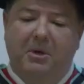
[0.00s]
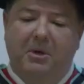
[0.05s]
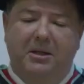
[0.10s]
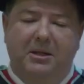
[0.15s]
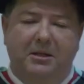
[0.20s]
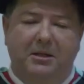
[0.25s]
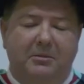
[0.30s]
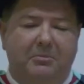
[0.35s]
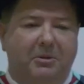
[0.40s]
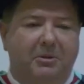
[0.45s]
My
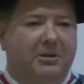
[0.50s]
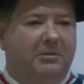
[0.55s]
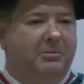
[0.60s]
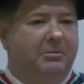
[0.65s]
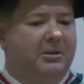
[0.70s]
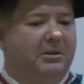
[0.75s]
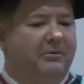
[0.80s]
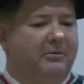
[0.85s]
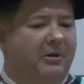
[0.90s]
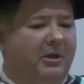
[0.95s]

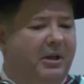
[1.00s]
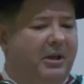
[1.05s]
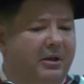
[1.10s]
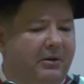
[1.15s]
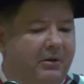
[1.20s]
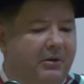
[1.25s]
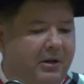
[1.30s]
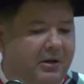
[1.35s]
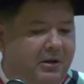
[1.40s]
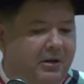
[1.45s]
discipline-specific
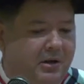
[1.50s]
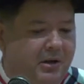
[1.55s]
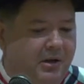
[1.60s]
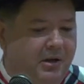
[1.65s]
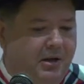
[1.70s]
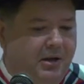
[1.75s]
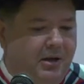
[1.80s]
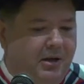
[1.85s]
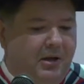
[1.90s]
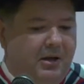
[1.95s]
area
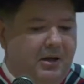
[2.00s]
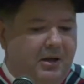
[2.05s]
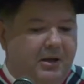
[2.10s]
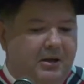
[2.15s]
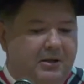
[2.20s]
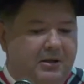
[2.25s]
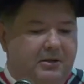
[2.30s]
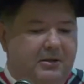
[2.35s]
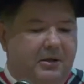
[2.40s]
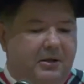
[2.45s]

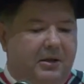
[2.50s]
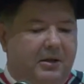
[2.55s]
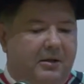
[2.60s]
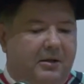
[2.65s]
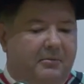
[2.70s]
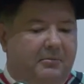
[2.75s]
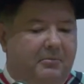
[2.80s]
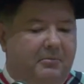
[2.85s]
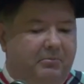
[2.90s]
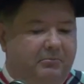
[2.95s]
is
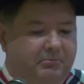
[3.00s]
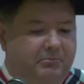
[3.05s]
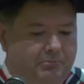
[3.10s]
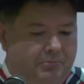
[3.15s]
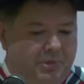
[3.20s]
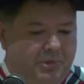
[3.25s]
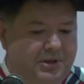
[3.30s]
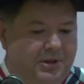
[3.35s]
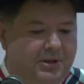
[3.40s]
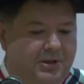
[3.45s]

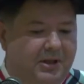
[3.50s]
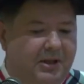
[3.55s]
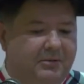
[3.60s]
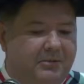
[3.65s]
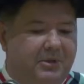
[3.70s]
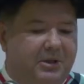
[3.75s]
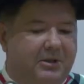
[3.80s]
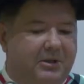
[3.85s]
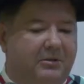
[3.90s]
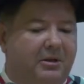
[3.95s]
business
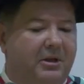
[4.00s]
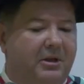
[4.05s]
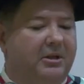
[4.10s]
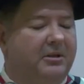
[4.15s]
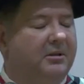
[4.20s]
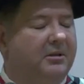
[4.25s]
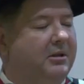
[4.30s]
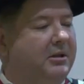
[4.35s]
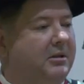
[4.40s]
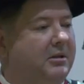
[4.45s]

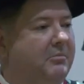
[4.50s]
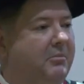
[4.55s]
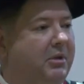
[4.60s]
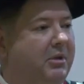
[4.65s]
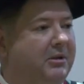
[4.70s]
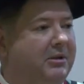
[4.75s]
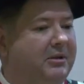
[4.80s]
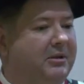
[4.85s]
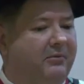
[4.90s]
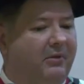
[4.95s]
administration in the
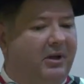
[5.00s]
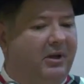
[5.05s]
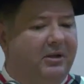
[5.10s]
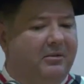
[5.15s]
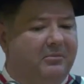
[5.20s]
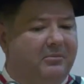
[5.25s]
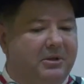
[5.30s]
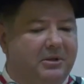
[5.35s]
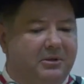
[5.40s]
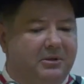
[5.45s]
built
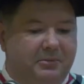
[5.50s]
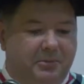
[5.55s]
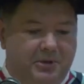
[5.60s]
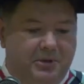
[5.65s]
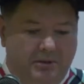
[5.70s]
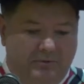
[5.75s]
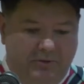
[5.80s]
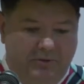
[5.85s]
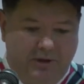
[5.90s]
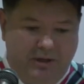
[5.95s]
environment,
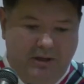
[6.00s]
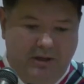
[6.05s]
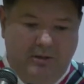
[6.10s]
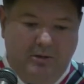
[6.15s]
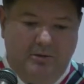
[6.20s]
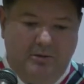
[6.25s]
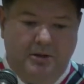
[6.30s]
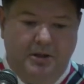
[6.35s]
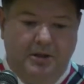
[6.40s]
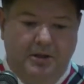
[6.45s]
specifically
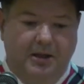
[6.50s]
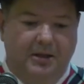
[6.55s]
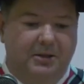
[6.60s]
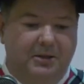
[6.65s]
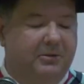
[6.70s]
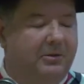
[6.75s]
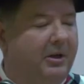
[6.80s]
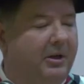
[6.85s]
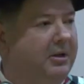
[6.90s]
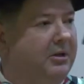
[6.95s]
looking
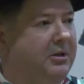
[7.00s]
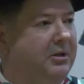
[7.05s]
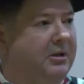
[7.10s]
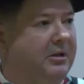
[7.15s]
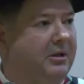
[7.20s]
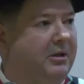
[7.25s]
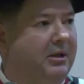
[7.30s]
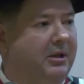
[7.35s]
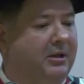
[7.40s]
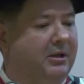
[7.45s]
at
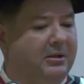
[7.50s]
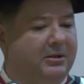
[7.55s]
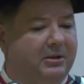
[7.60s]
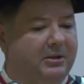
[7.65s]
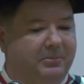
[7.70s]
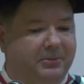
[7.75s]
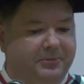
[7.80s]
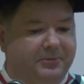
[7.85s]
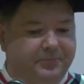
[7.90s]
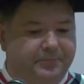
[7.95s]
strategy and
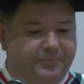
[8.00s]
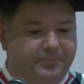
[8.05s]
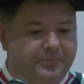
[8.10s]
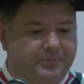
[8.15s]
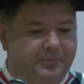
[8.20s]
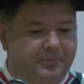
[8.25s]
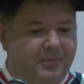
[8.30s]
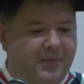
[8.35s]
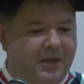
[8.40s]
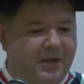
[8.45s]
leadership.
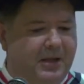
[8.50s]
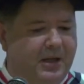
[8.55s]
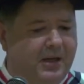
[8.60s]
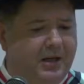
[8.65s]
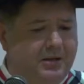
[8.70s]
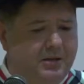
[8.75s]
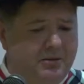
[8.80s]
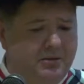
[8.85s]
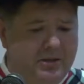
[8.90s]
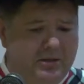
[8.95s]
The
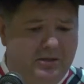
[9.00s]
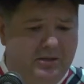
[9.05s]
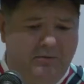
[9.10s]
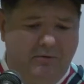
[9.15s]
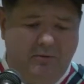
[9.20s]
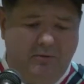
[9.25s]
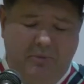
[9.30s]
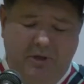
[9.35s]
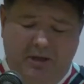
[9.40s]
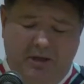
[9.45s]
other reason
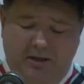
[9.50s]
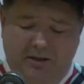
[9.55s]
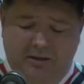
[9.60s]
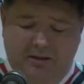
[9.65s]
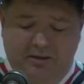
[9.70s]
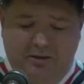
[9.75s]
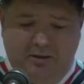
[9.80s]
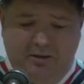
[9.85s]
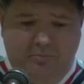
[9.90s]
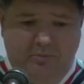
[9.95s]
for picking
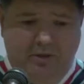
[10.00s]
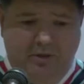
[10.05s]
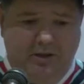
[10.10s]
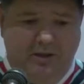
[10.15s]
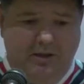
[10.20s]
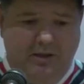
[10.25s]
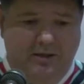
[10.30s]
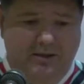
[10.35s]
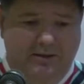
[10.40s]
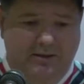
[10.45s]
this
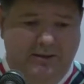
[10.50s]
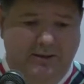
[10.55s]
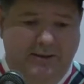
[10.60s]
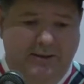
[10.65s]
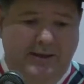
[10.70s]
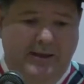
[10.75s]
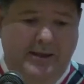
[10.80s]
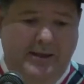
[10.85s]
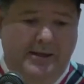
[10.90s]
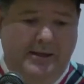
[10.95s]
topic is
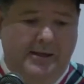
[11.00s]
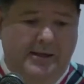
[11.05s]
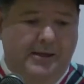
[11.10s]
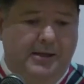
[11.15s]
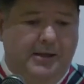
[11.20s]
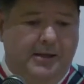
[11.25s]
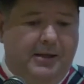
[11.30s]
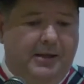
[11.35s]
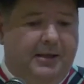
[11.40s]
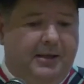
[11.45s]

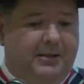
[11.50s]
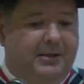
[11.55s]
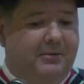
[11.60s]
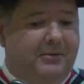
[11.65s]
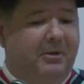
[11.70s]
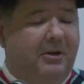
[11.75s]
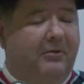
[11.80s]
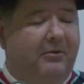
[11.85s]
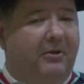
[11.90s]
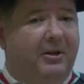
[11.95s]

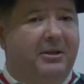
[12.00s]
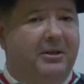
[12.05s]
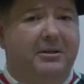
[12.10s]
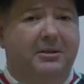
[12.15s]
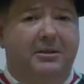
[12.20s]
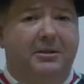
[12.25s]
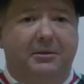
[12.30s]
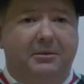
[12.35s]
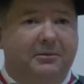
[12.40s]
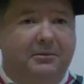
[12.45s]
that my
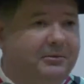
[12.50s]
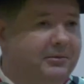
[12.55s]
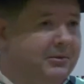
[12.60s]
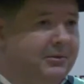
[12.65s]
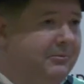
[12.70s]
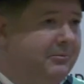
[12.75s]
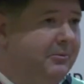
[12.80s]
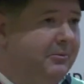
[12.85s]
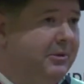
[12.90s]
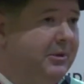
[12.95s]
friends,
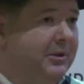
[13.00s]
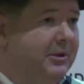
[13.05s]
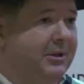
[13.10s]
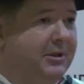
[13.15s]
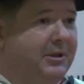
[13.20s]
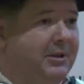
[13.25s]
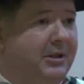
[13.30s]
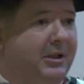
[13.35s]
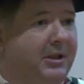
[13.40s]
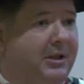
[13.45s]
which are
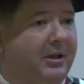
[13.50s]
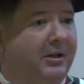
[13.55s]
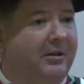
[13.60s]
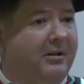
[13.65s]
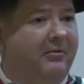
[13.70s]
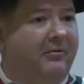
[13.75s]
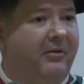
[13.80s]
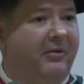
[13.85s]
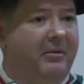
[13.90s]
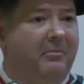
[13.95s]
sitting here,
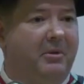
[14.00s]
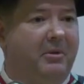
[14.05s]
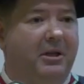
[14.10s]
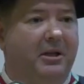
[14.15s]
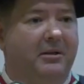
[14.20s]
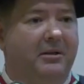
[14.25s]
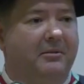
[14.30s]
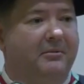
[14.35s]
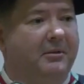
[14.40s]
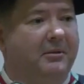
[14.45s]
and
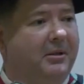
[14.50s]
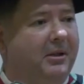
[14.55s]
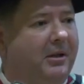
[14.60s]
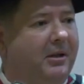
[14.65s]
family